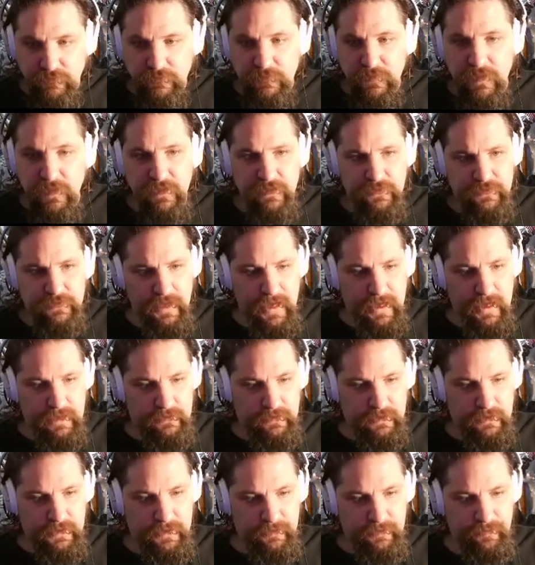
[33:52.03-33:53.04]

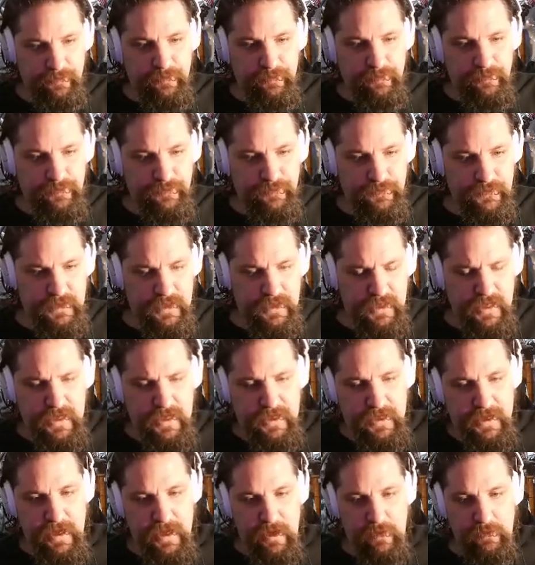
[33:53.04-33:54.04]
exactly.
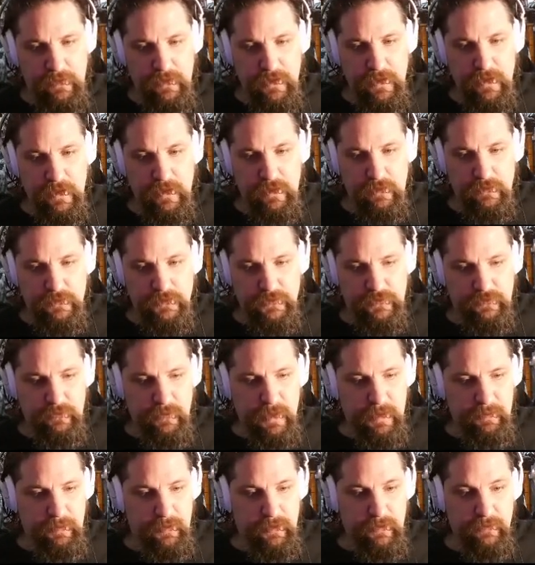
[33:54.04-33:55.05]
Anyhow, just
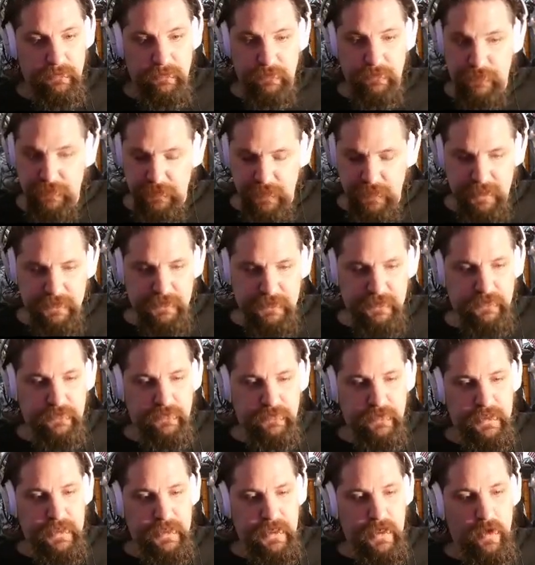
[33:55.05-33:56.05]
remember, if you like this
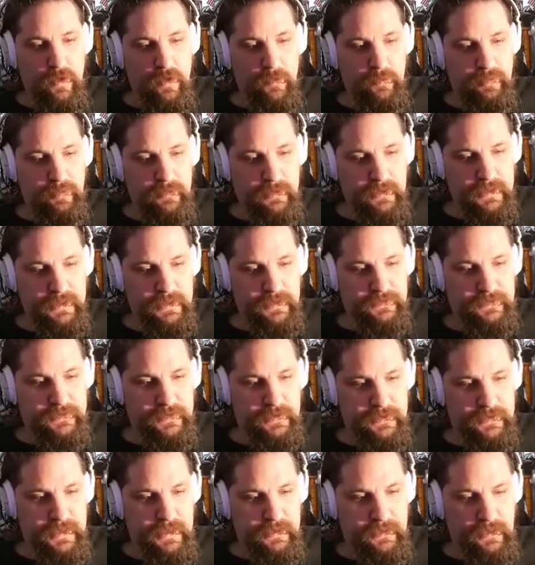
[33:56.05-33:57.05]
video, please
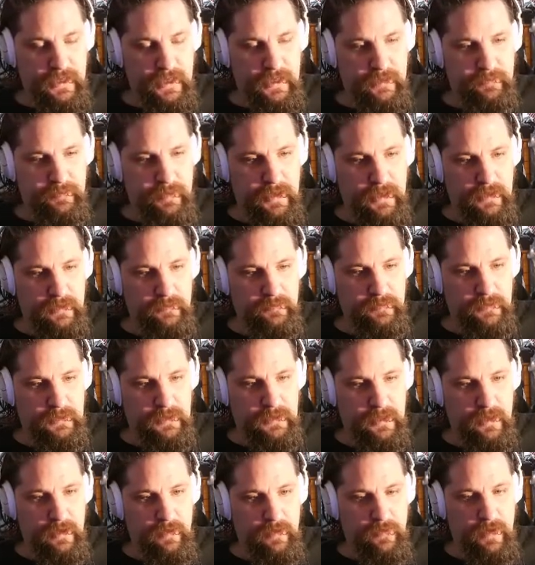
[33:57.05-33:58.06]
hit that like button
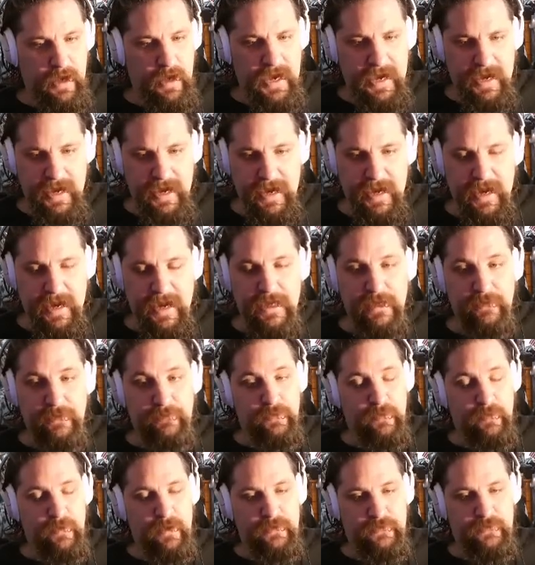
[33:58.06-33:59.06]
below, and if
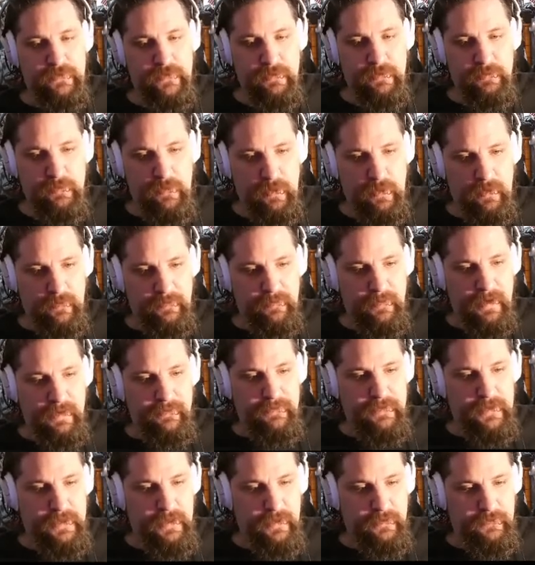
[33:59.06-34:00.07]
you want to see more of my
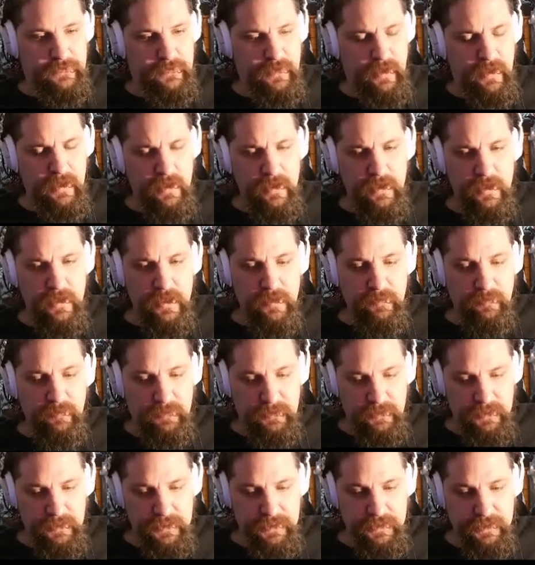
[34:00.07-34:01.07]
videos,
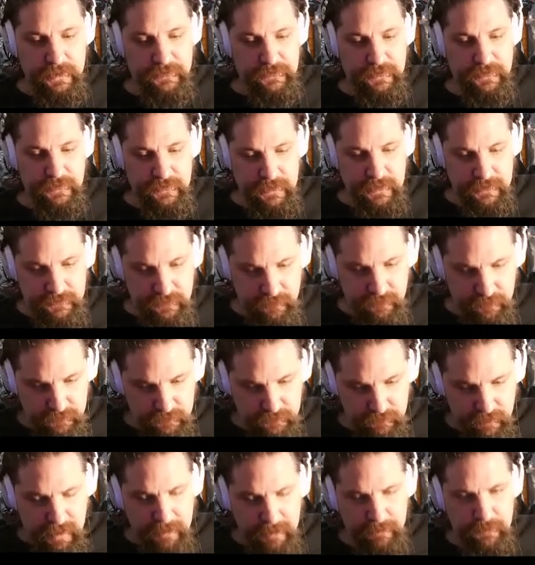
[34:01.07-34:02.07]
please hit that
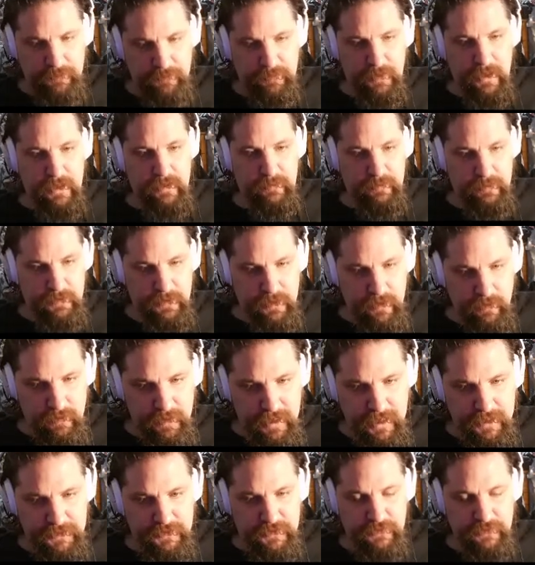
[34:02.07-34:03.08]
subscribe button below,
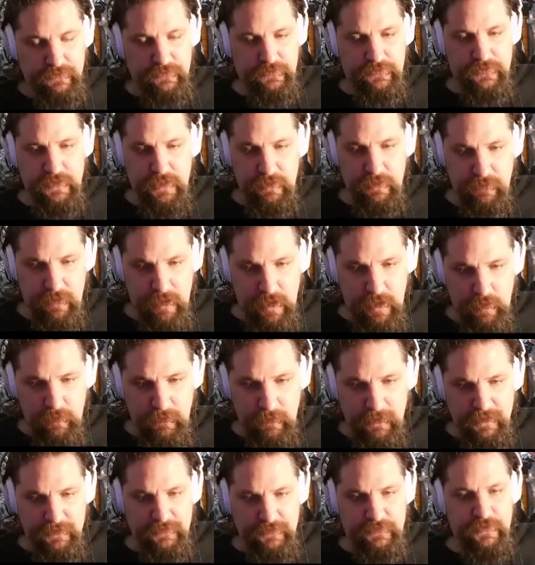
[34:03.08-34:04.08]
I shall see you all
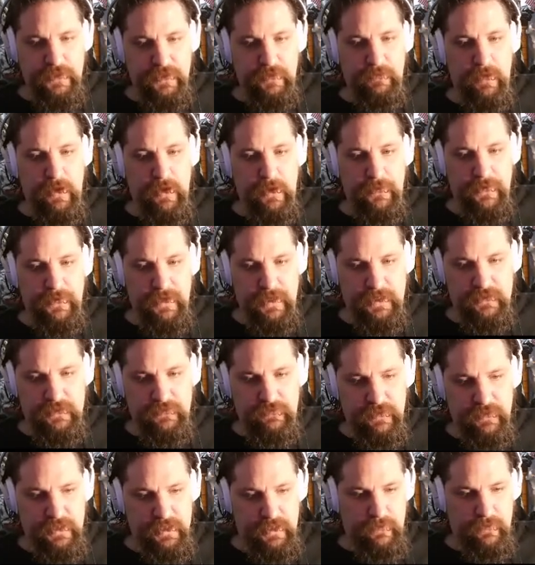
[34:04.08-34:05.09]
when I see you all in the next
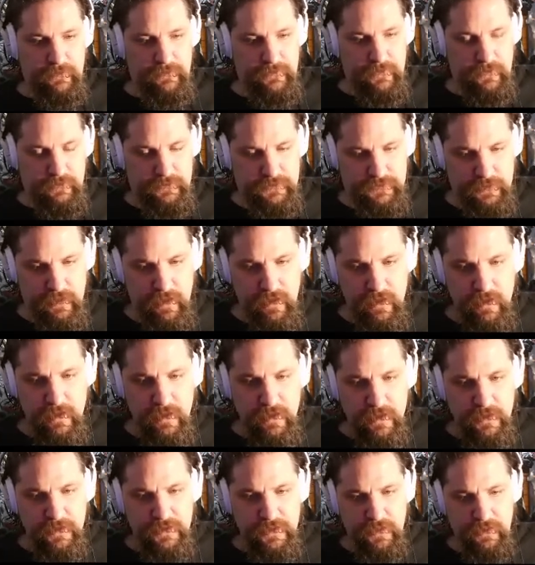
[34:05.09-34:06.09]
video, folks.
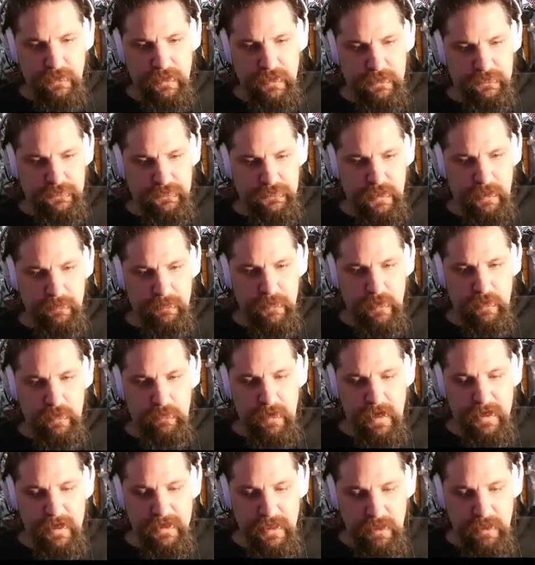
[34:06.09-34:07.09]
Until next time, though,
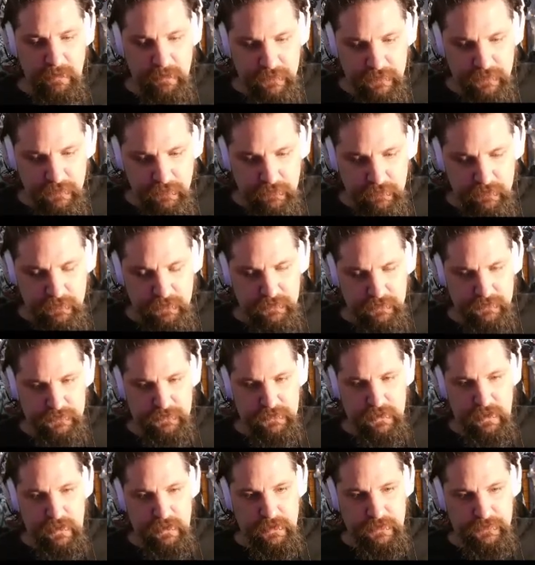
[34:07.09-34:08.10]
my name is Nuclear
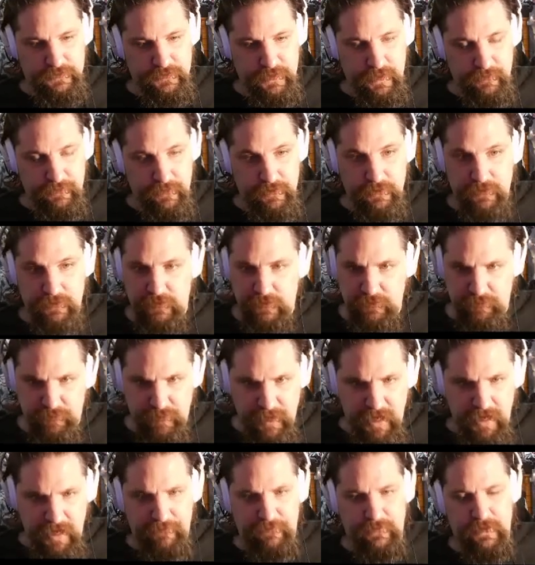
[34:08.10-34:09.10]
Skull 87.
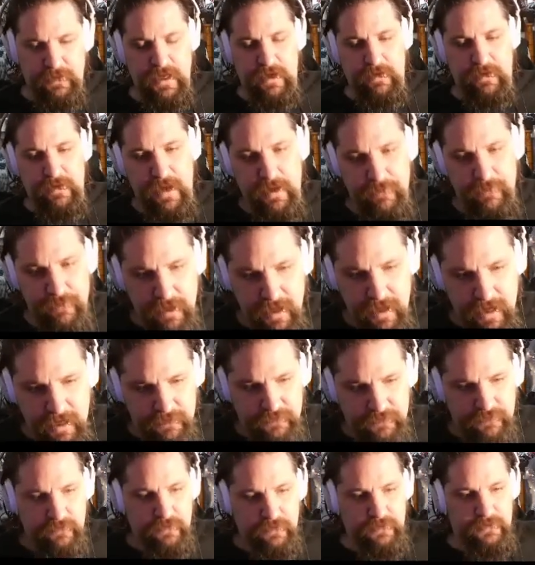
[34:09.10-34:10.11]
Goodbye for now, and have an
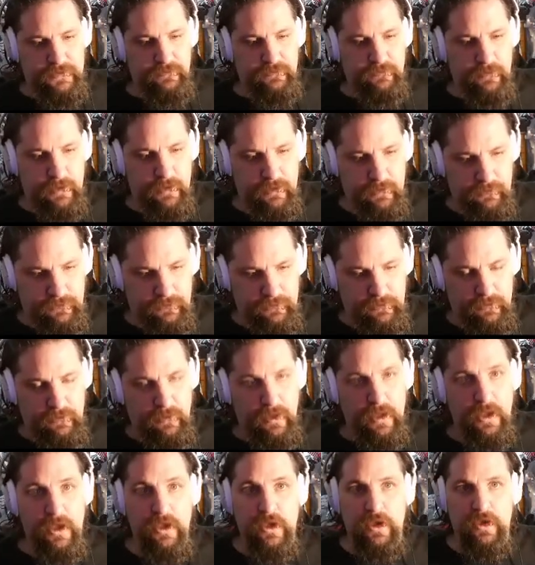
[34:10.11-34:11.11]
excellent and wonderful
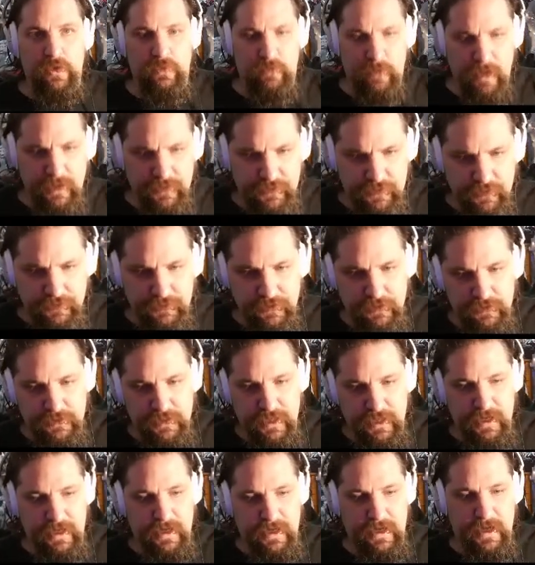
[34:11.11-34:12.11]
rest of your
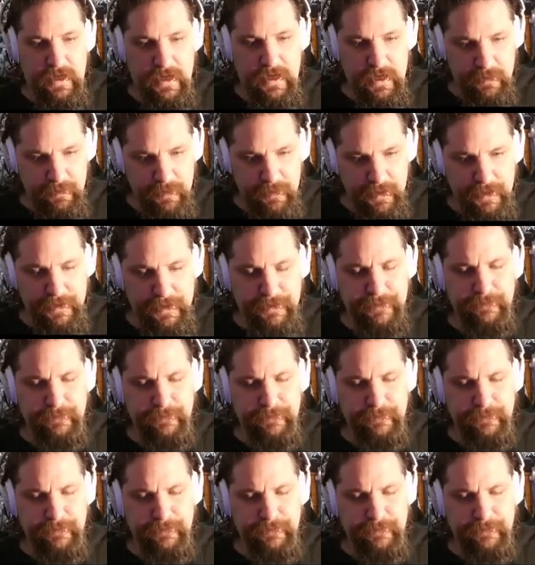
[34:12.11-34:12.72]
day. Amen.